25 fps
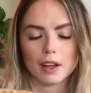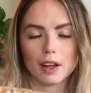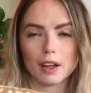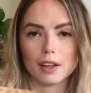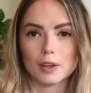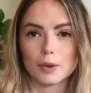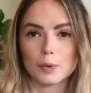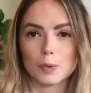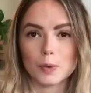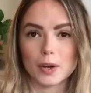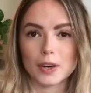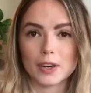
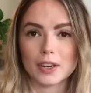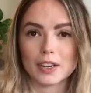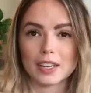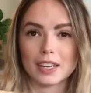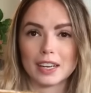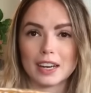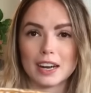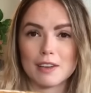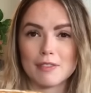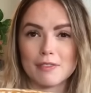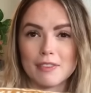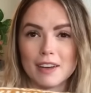color
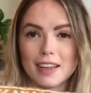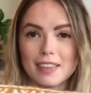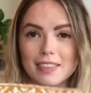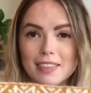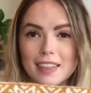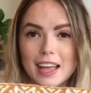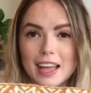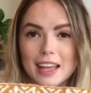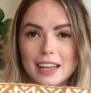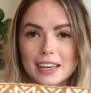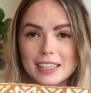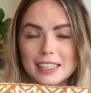work and I
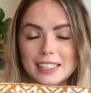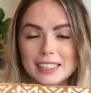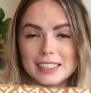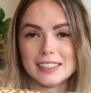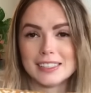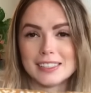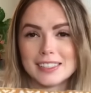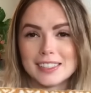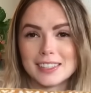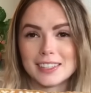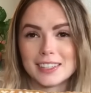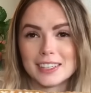find that
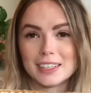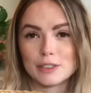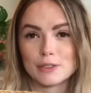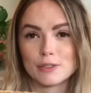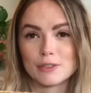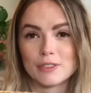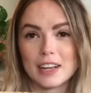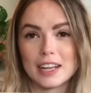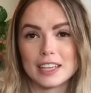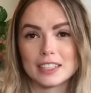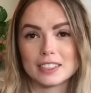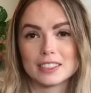easier
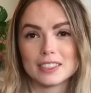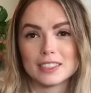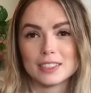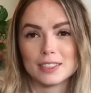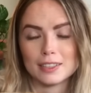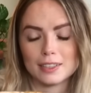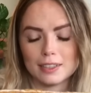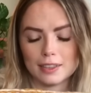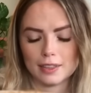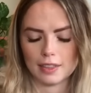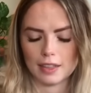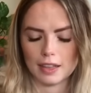and
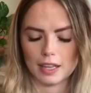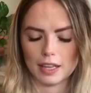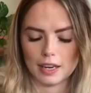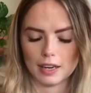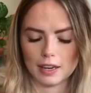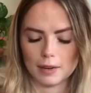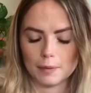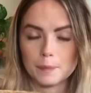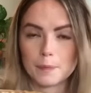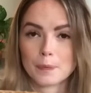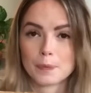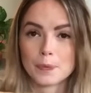faster
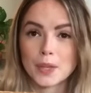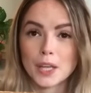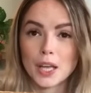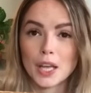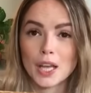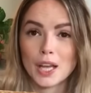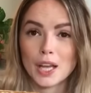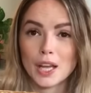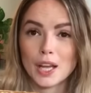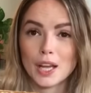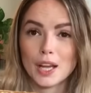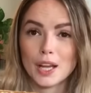than
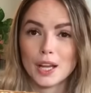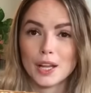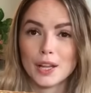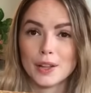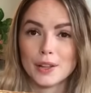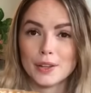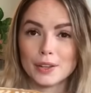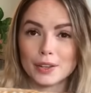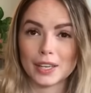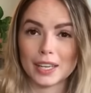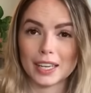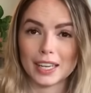
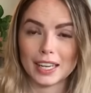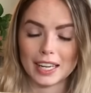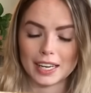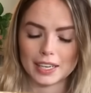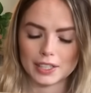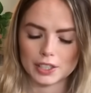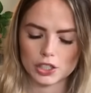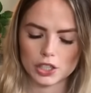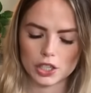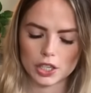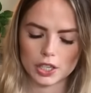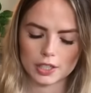looking
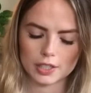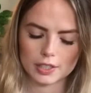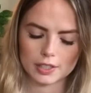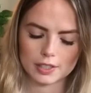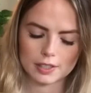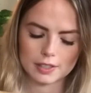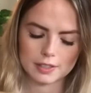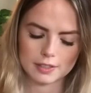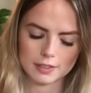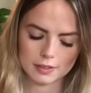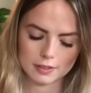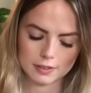at a
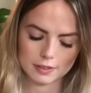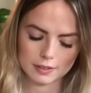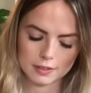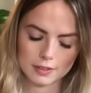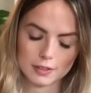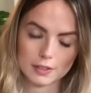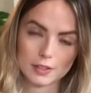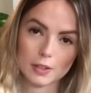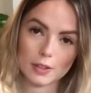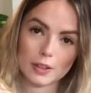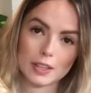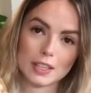chart.
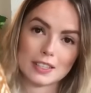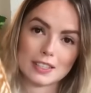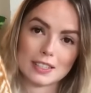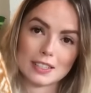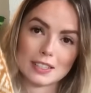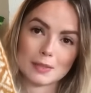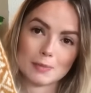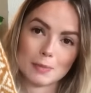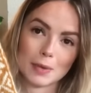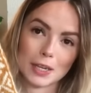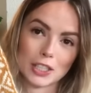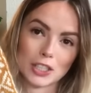So
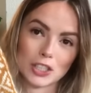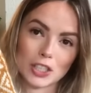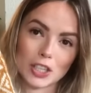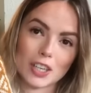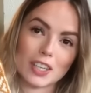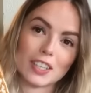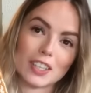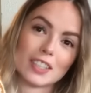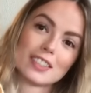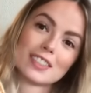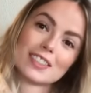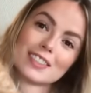this is my
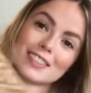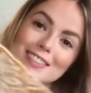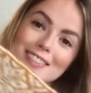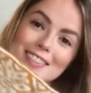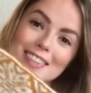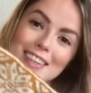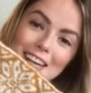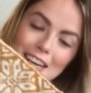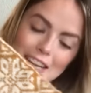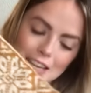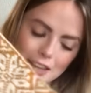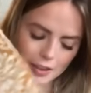chart,
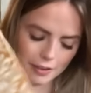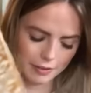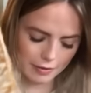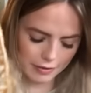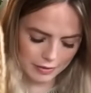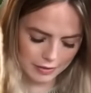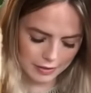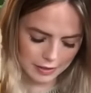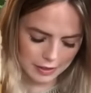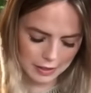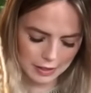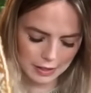kind
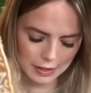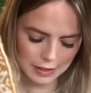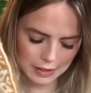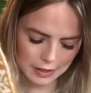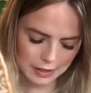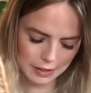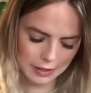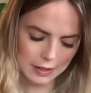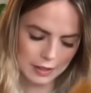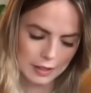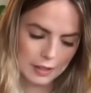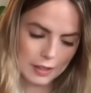of.
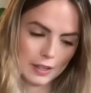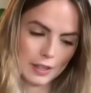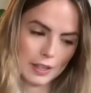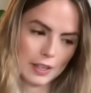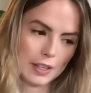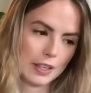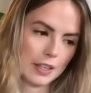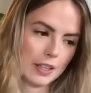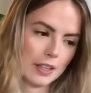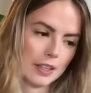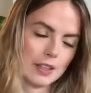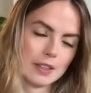
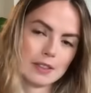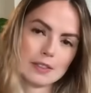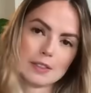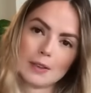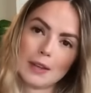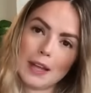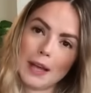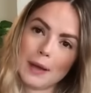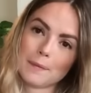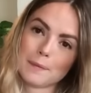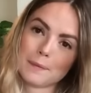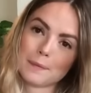So
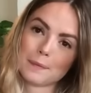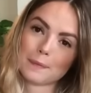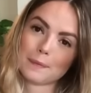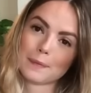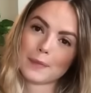yeah,